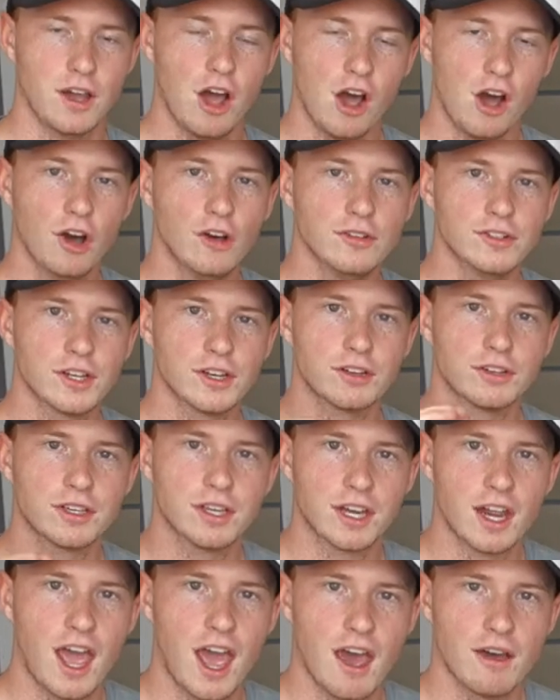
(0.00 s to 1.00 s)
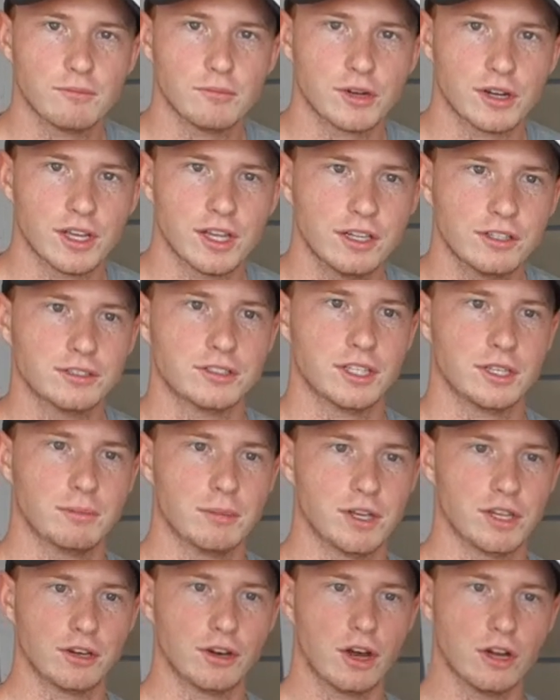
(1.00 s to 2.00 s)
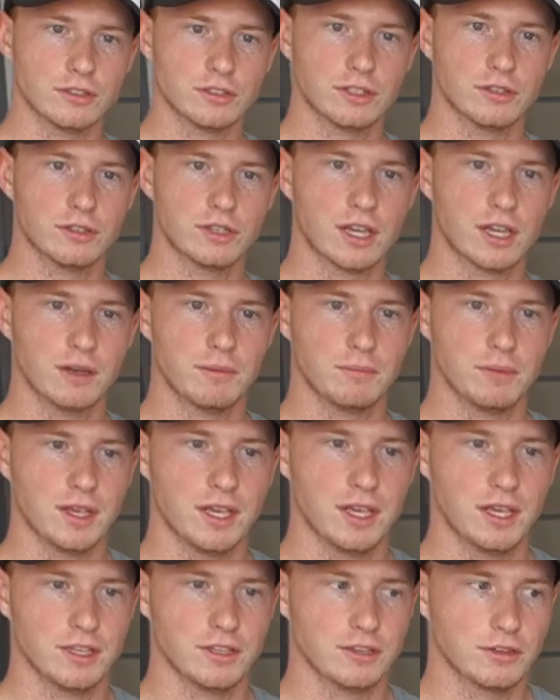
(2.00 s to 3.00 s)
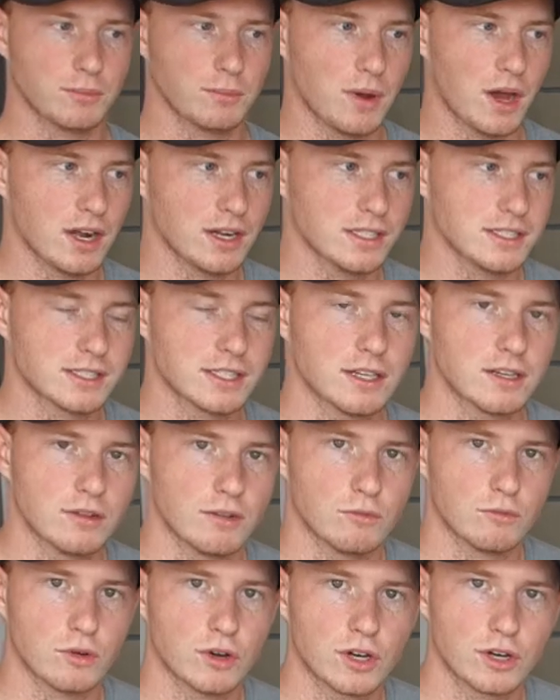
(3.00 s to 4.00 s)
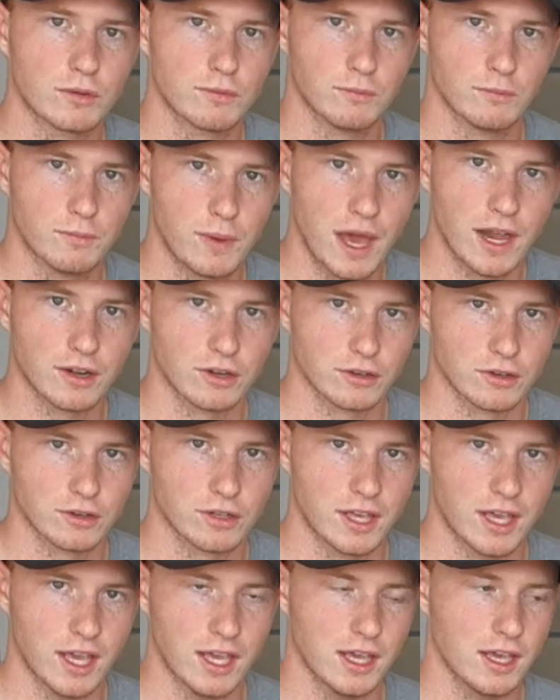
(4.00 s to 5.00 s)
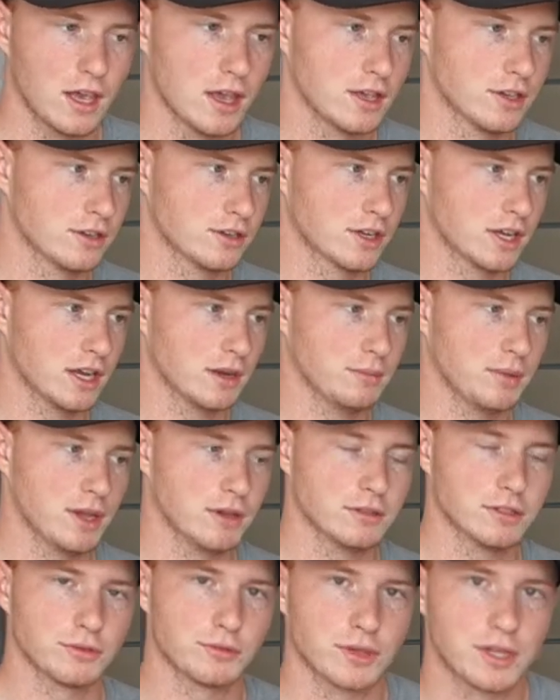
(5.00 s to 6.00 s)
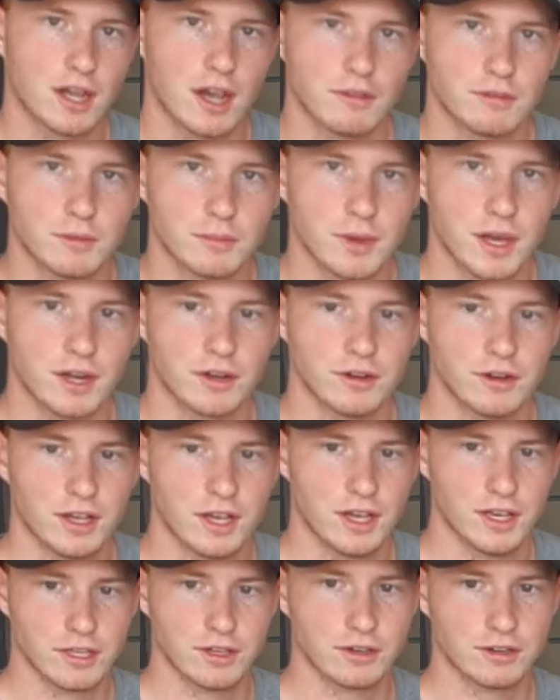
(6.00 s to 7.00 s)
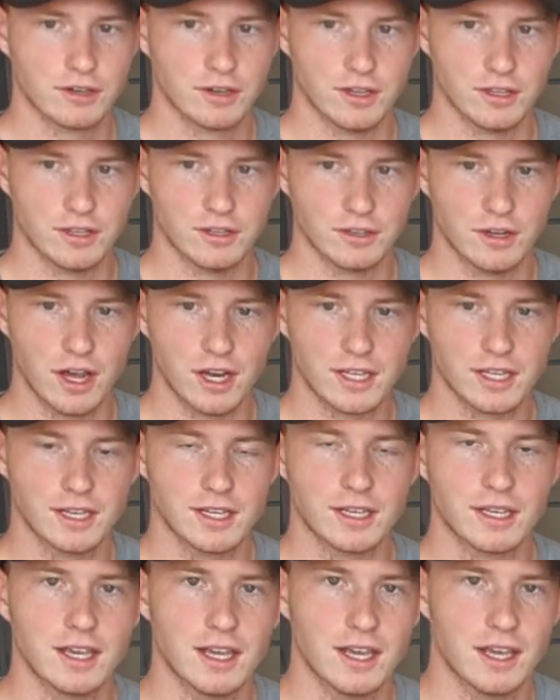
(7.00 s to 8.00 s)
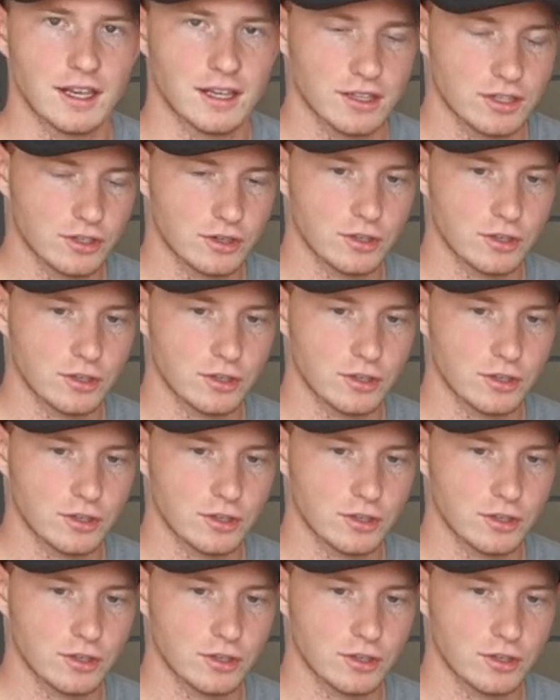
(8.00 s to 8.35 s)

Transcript: not only are you going to have more energy, but you're also going to be, your body's going to work better, okay? You're going to be able to recover better. You're, you're not going to get,